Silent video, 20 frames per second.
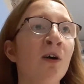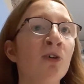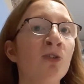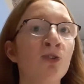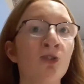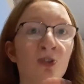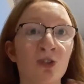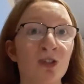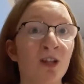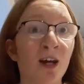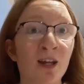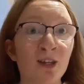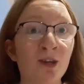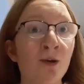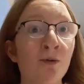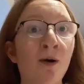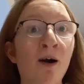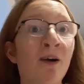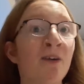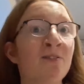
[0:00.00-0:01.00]
just like
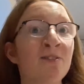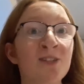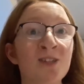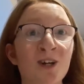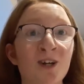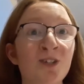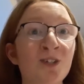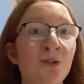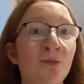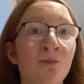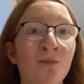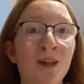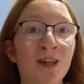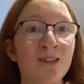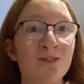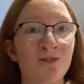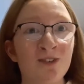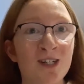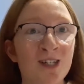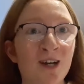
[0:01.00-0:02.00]
you, I have searched up
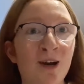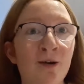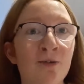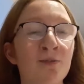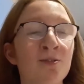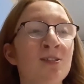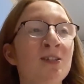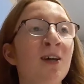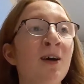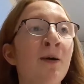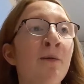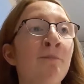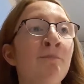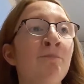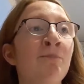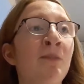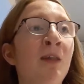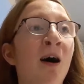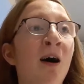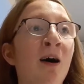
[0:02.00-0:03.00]
these videos
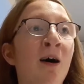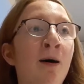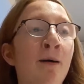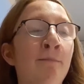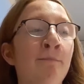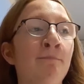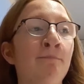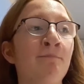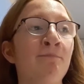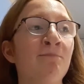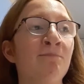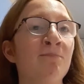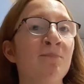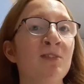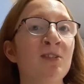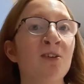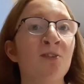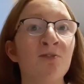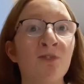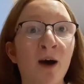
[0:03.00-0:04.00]

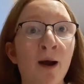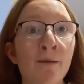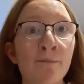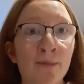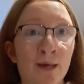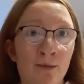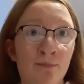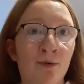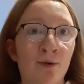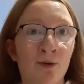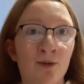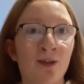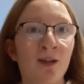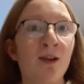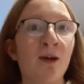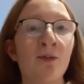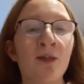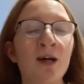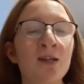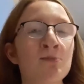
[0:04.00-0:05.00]
to find people.
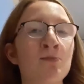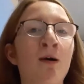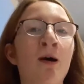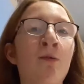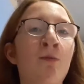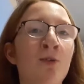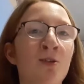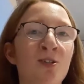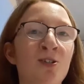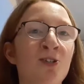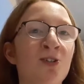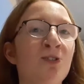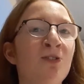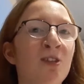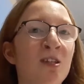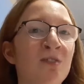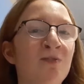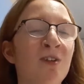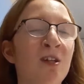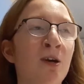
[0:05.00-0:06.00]
That's why I wanted to do
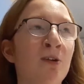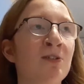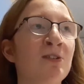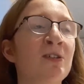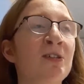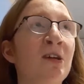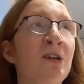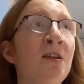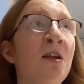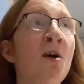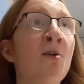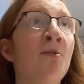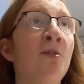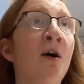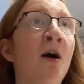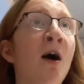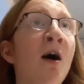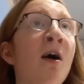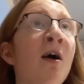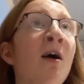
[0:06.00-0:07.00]
these videos, because I know
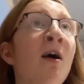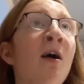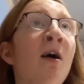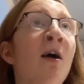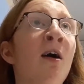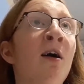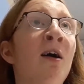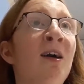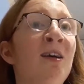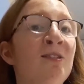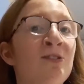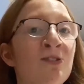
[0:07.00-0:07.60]
that it's